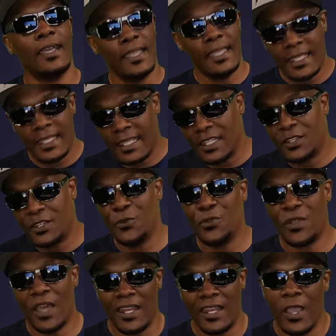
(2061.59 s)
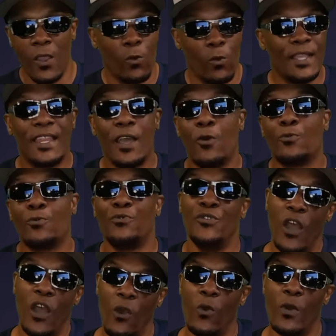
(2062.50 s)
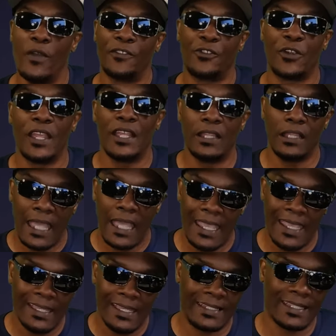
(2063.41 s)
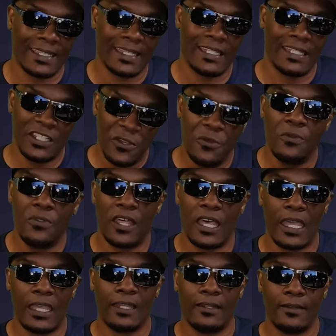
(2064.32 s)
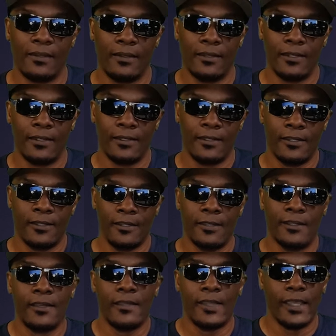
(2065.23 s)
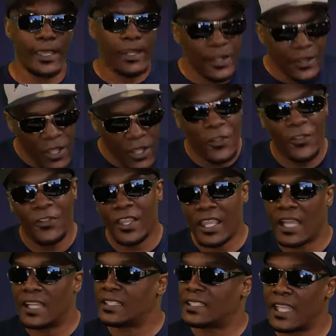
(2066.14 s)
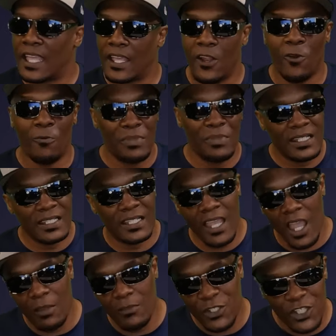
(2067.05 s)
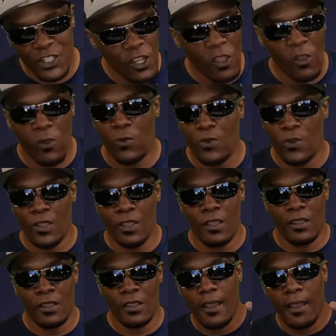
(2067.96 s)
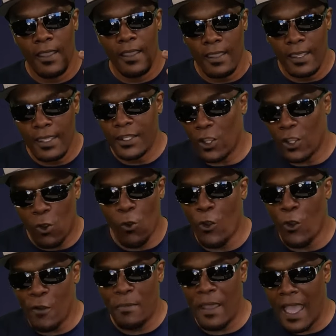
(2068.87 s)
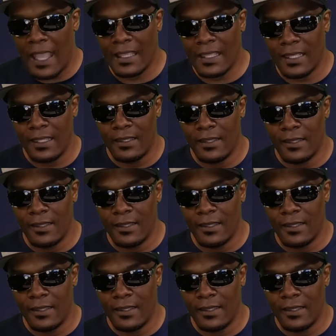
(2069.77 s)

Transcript: He can do that. We don't know if Trey Lance can do that. And another thing I said on Big Time Show in a quarterback,